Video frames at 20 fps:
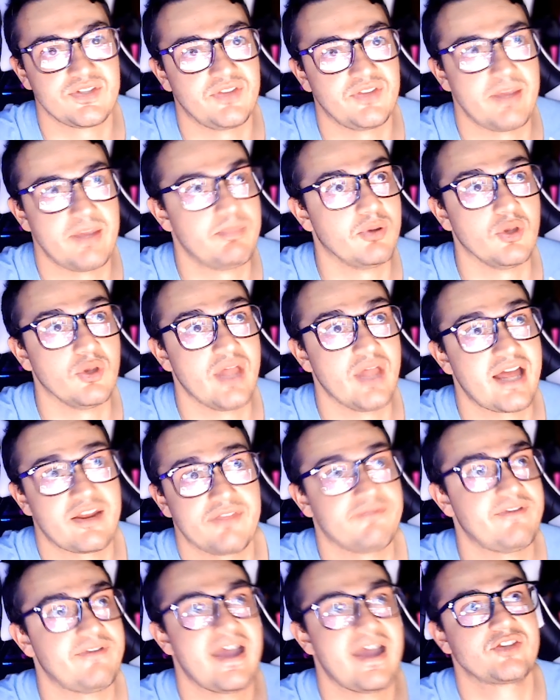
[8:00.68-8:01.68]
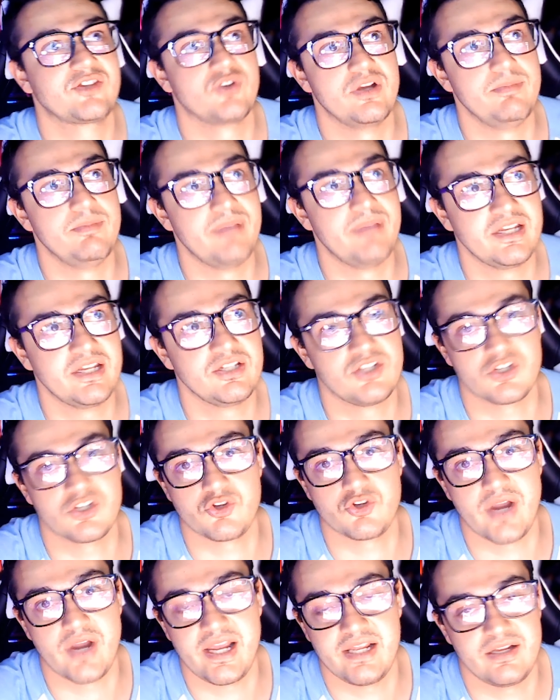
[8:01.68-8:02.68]
that they pull out of the factory bin to
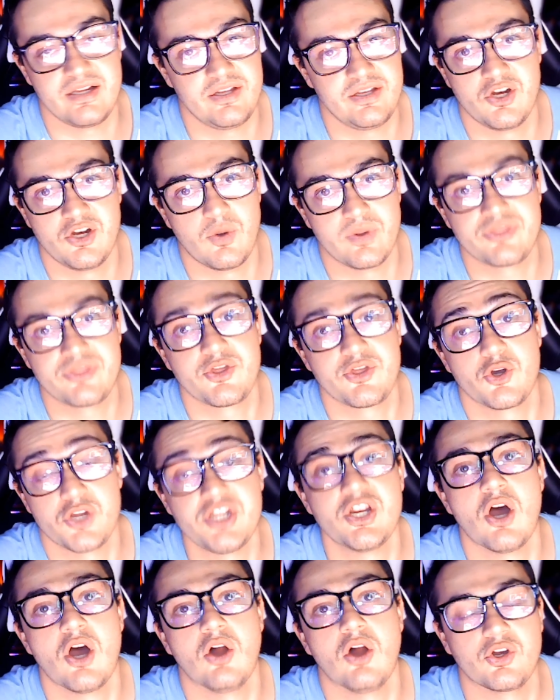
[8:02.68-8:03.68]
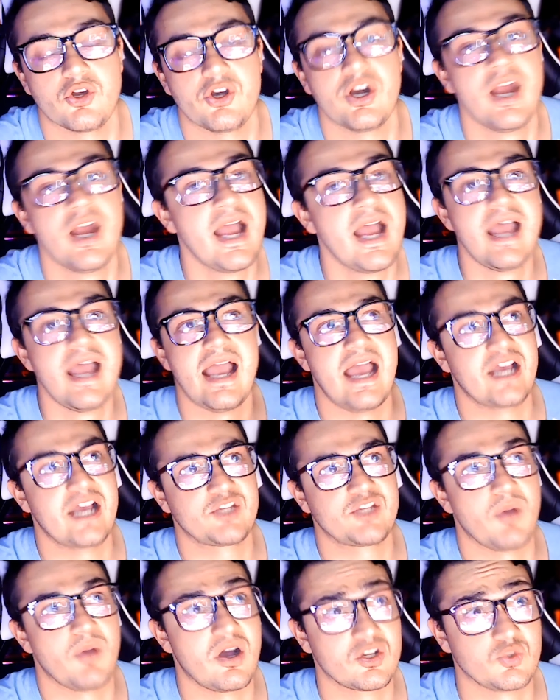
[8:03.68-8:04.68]
create, you know, a $30
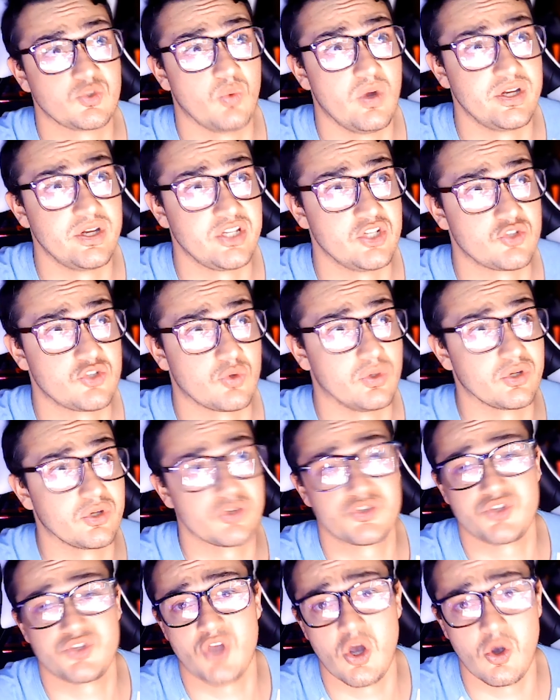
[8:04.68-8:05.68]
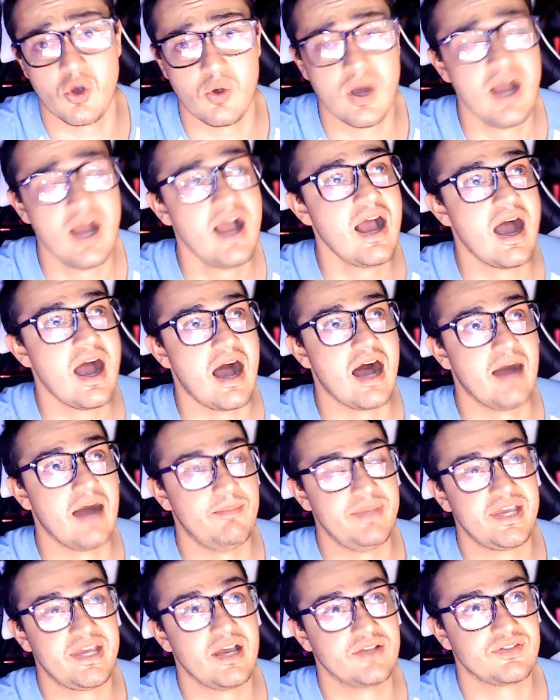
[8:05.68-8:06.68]
Xbox One controller. So
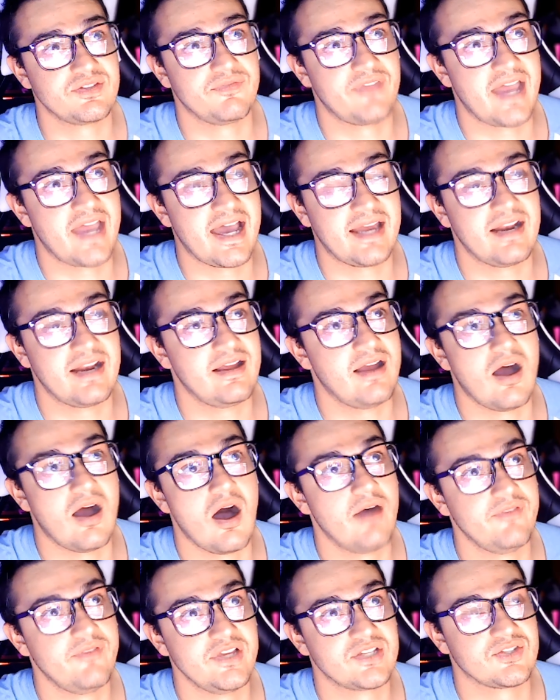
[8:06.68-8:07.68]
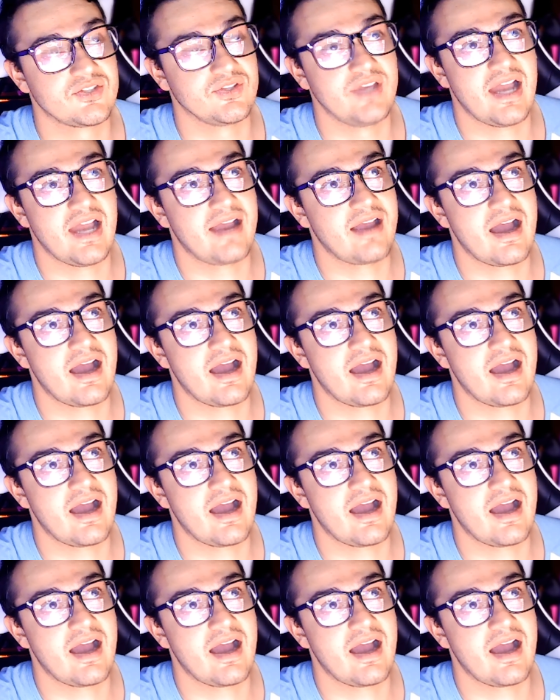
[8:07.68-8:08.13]
because of that, obviously,